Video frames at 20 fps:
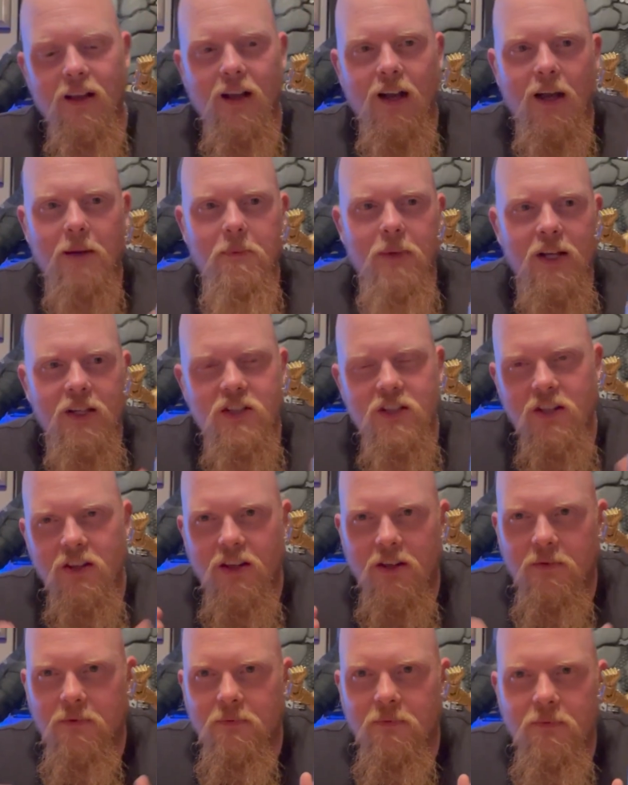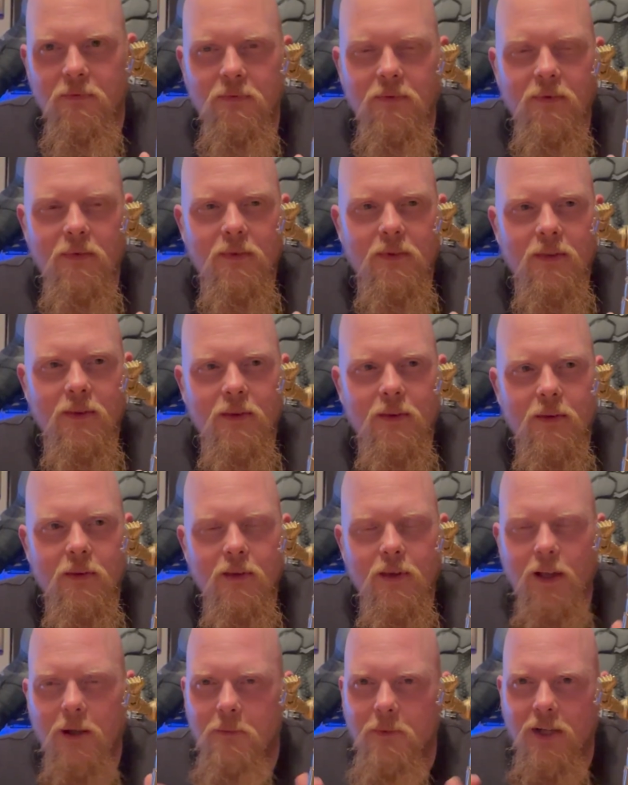
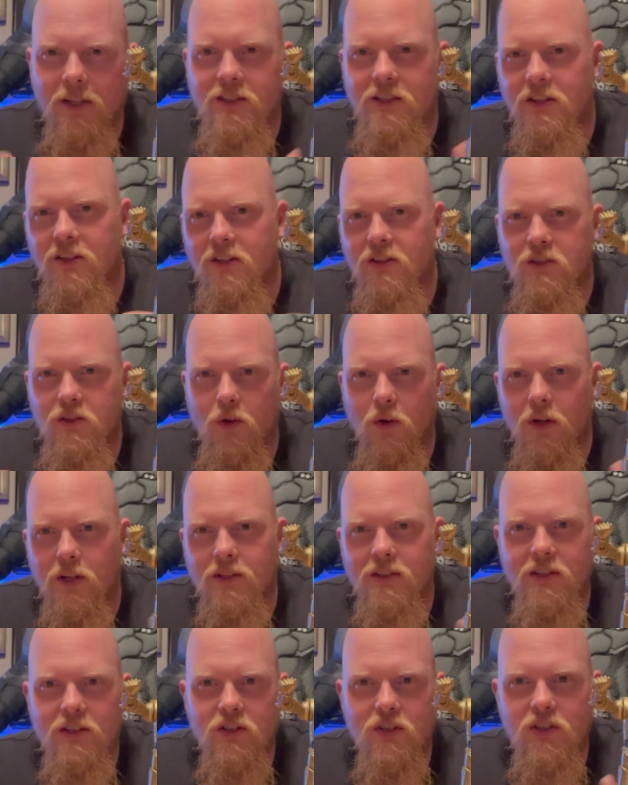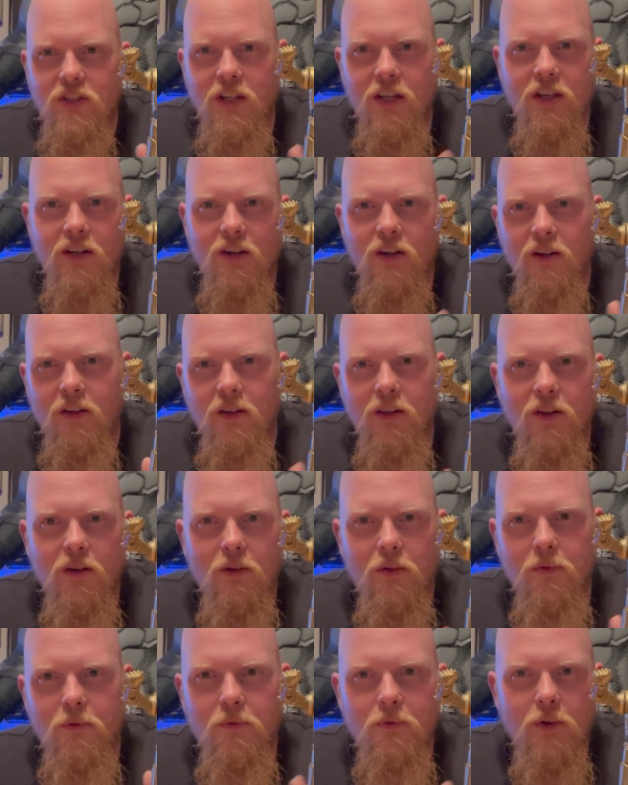I bet you the joints and shit are a
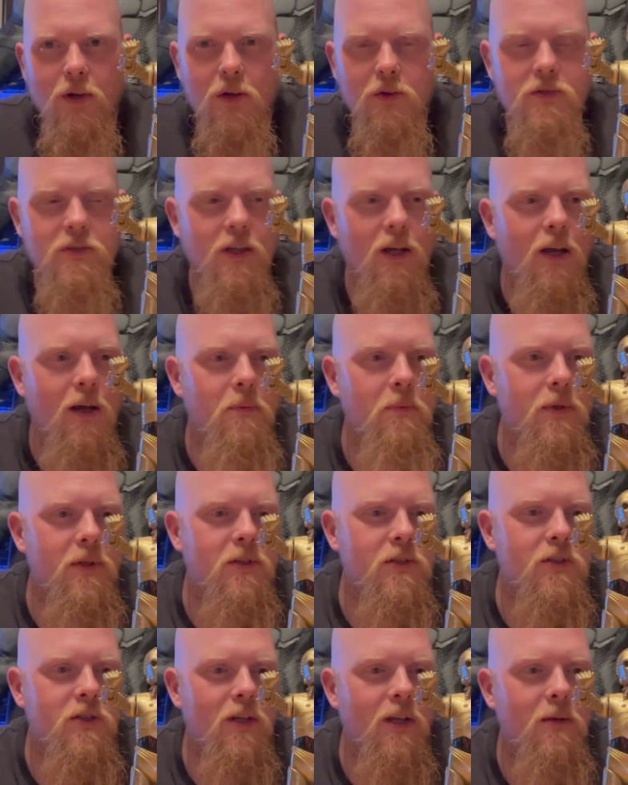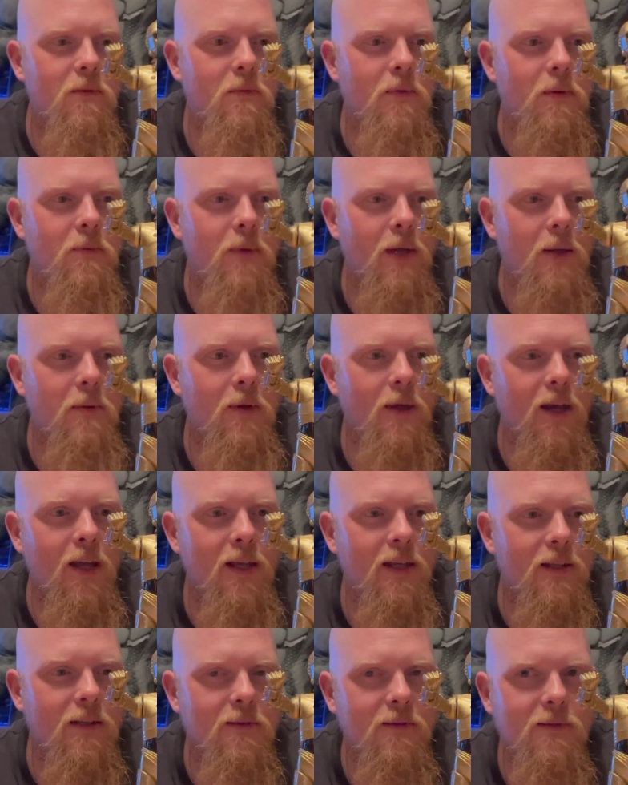little froze up and shit, but maybe I
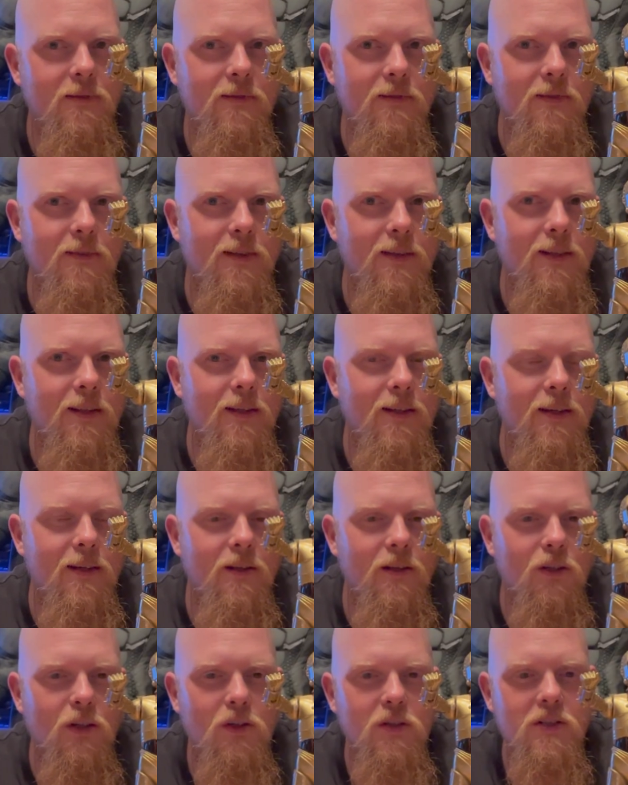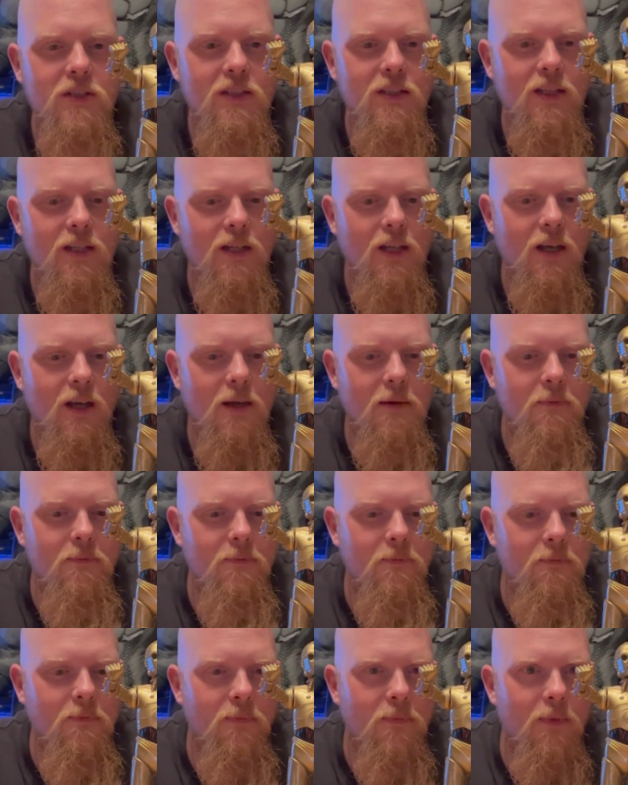can loosen it up.
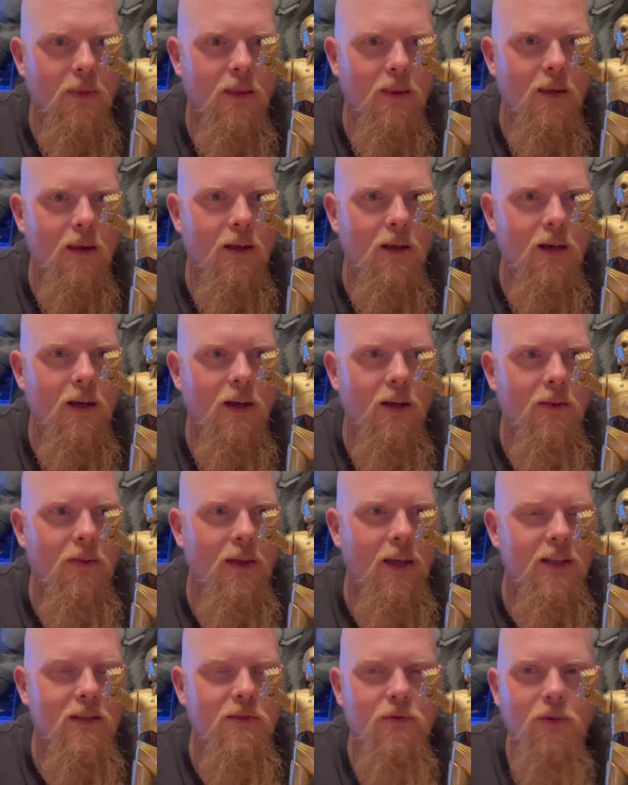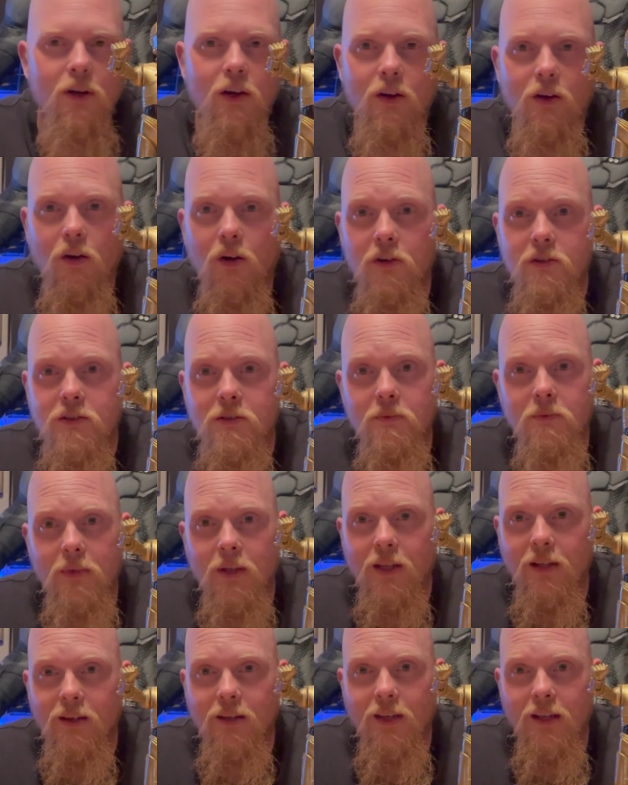That's fucking awesome
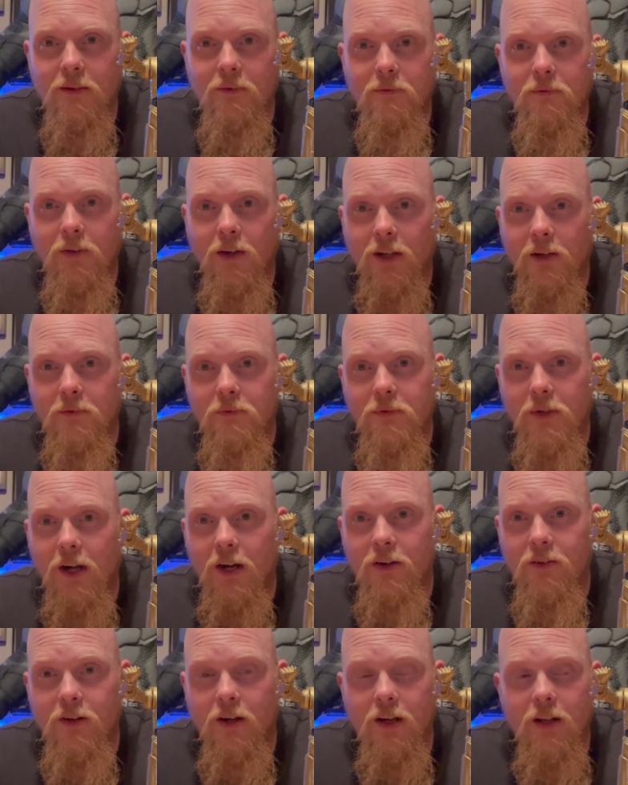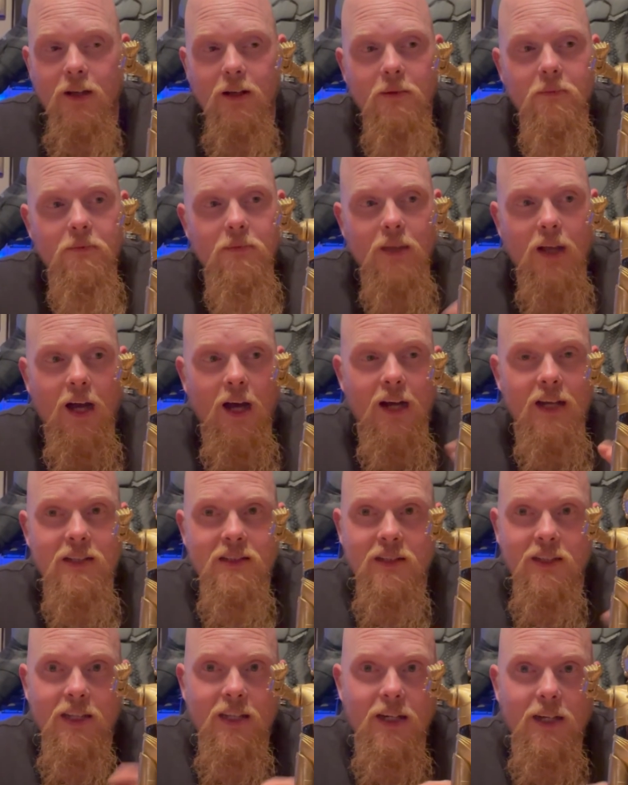that it fucking fired right up, eyes
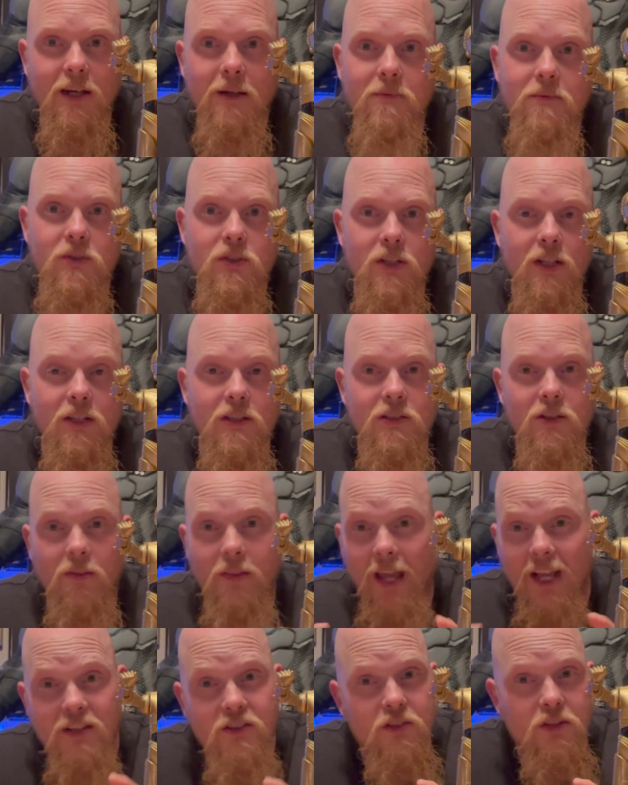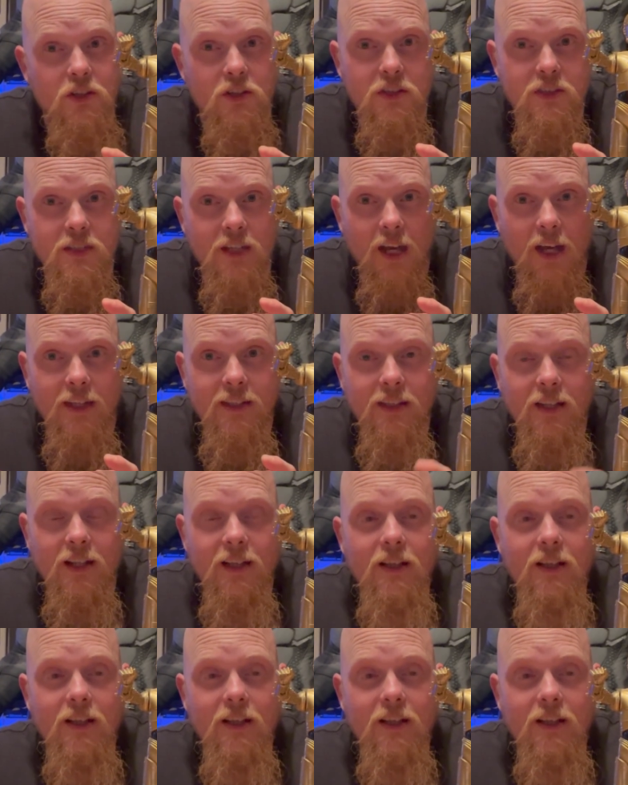lit up and shit, so that's a good sign.